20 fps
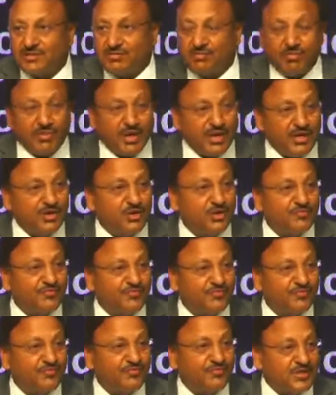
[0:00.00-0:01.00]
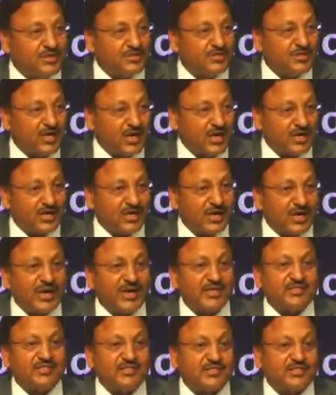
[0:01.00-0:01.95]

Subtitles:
many of which are as